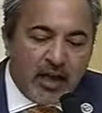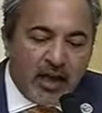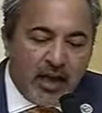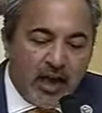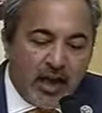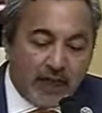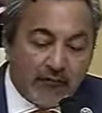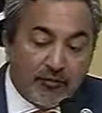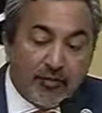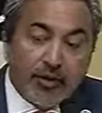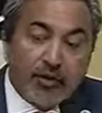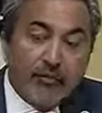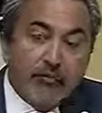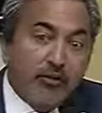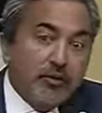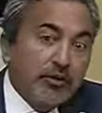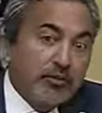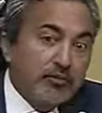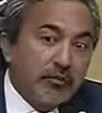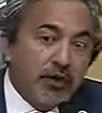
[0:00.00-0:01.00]
I'm very
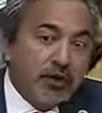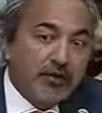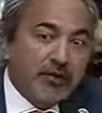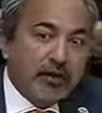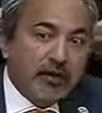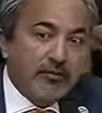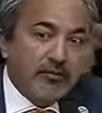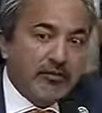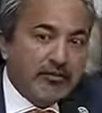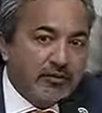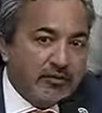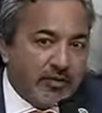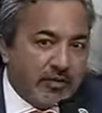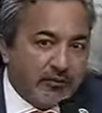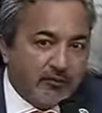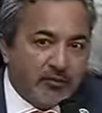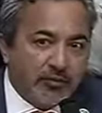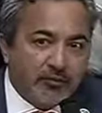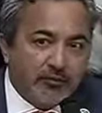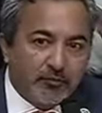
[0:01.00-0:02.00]
worried right now.
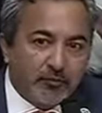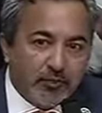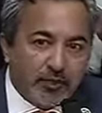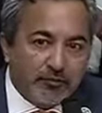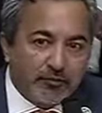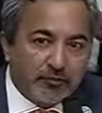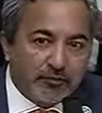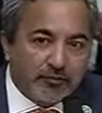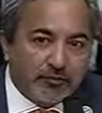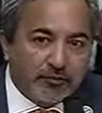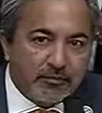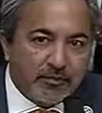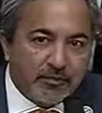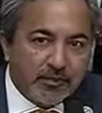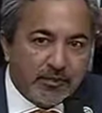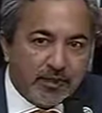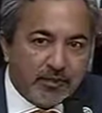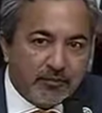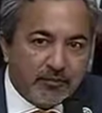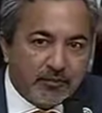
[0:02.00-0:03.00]

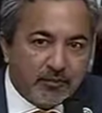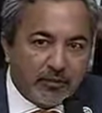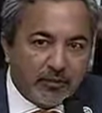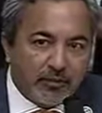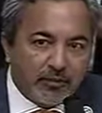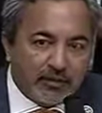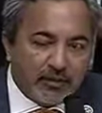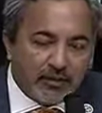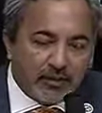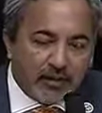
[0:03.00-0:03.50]
With